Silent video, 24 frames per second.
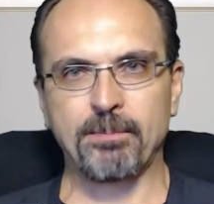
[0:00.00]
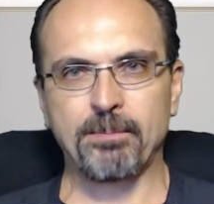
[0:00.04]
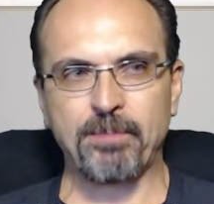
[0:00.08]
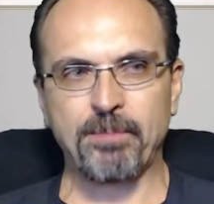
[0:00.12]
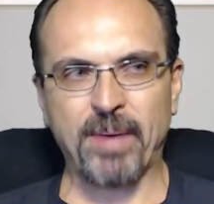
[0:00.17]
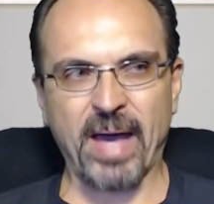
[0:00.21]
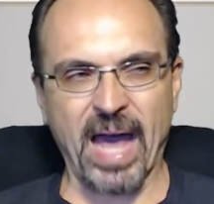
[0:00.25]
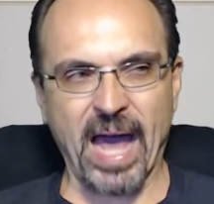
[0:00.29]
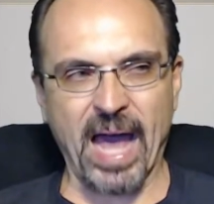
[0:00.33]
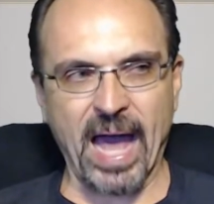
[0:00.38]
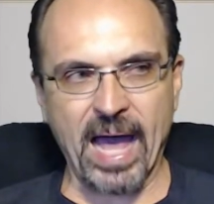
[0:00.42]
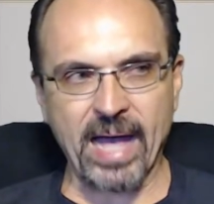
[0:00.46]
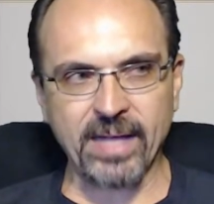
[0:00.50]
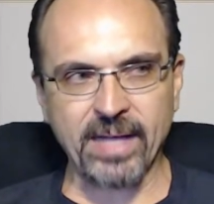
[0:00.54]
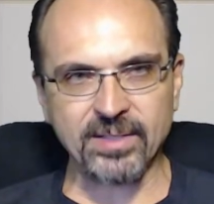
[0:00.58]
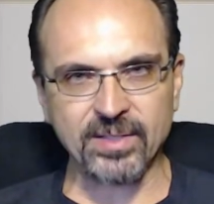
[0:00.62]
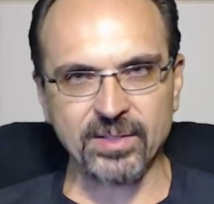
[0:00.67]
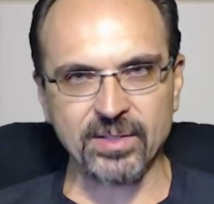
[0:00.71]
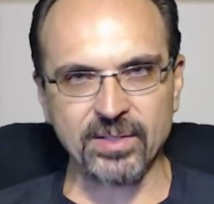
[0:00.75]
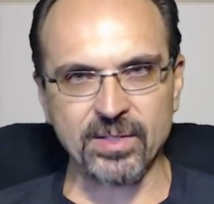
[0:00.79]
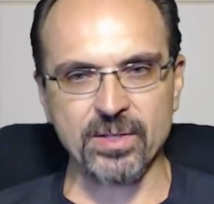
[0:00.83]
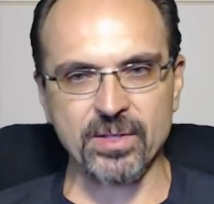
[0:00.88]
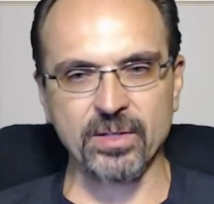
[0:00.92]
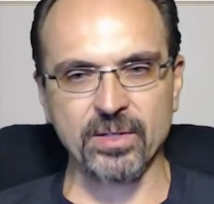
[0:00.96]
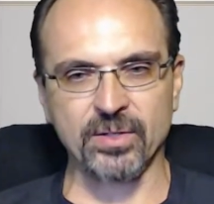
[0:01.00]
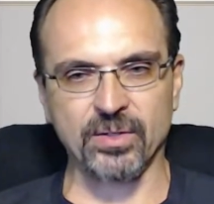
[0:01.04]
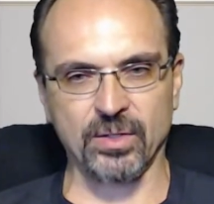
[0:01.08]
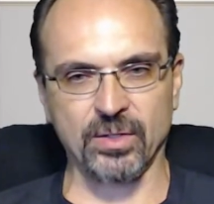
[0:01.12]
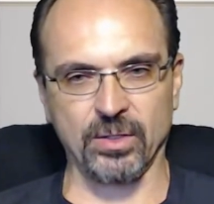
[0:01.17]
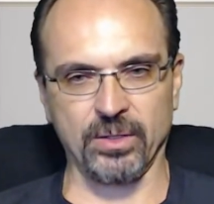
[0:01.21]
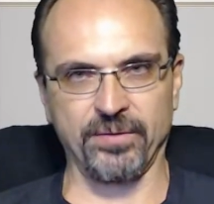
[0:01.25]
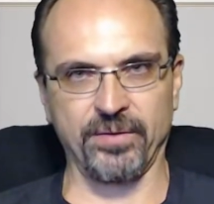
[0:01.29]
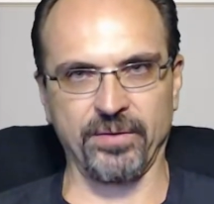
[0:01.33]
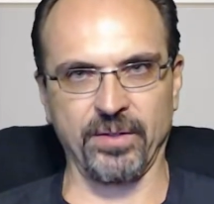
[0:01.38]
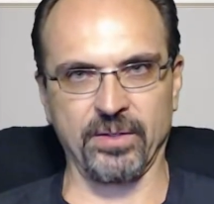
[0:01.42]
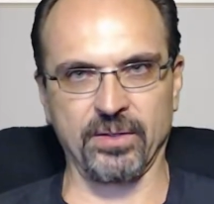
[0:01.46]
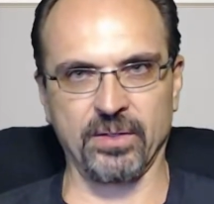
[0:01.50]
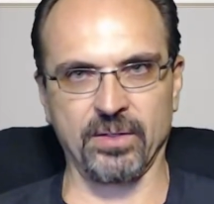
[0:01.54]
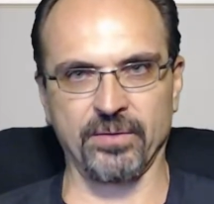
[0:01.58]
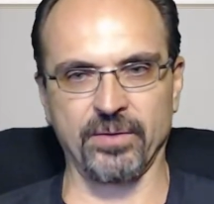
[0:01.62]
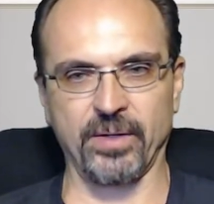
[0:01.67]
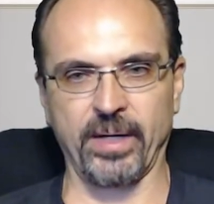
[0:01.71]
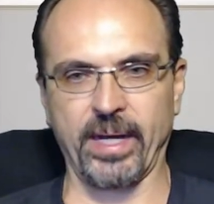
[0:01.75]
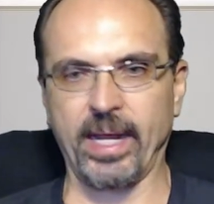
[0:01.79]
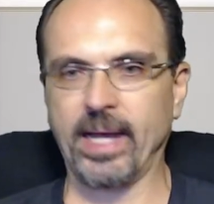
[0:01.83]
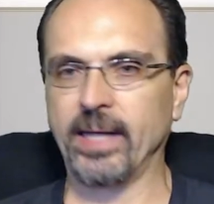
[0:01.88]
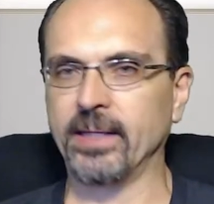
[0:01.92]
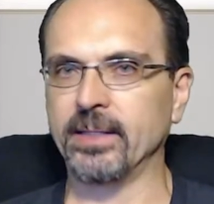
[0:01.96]
past the surface of
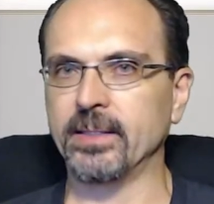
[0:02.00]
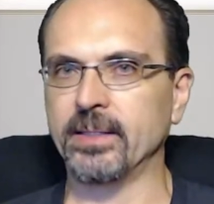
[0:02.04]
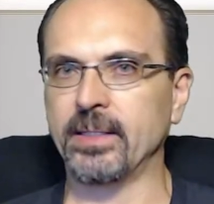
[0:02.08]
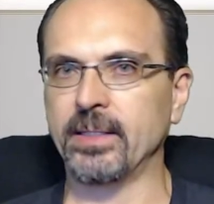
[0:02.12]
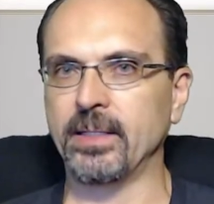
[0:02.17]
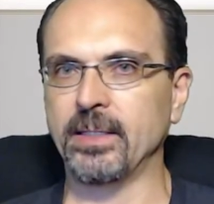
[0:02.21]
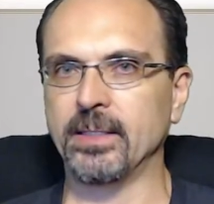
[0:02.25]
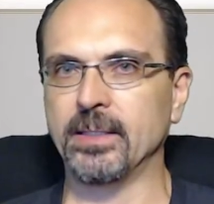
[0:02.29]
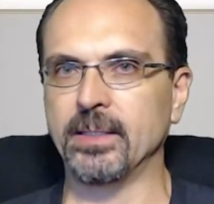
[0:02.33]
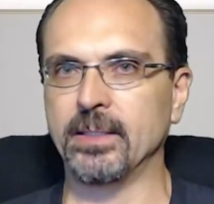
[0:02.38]
reality.